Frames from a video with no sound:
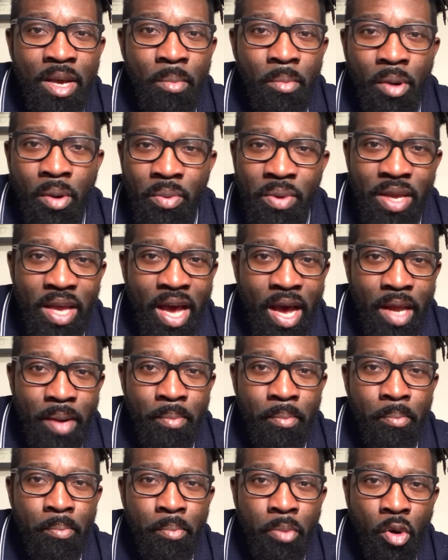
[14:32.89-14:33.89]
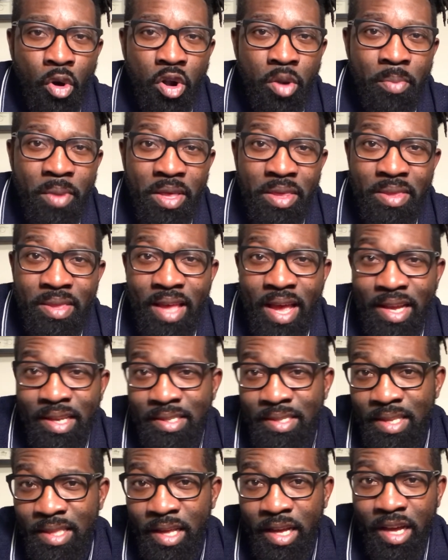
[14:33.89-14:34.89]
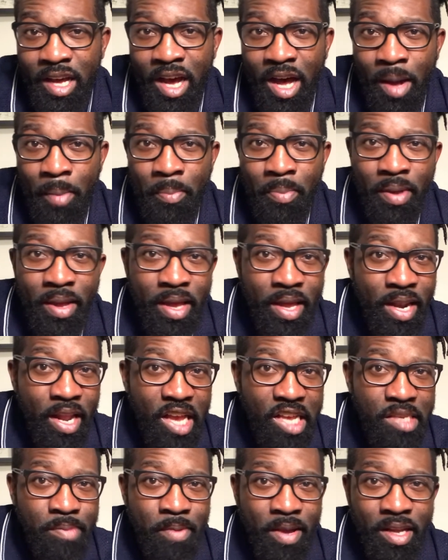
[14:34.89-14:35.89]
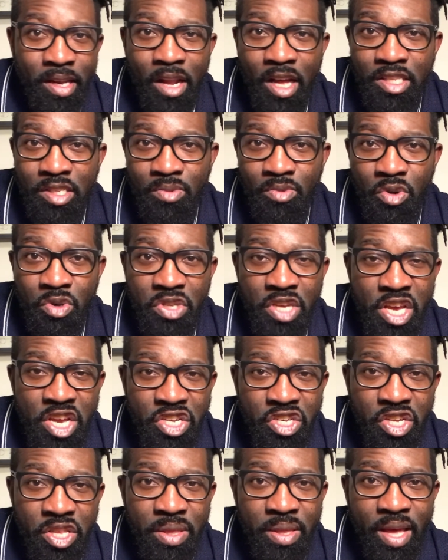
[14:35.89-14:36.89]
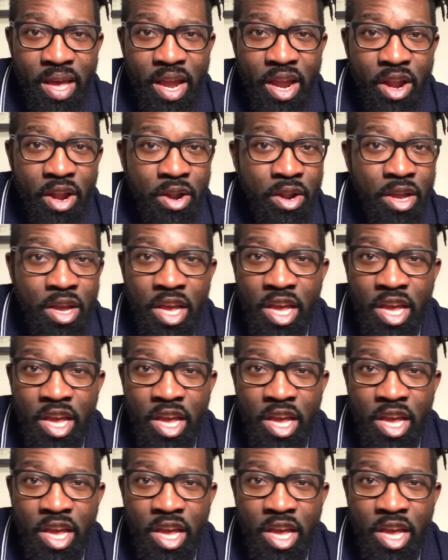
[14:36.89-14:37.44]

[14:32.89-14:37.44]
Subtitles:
But we got Bournemouth next in the Cup, and I expect lots of rotation there.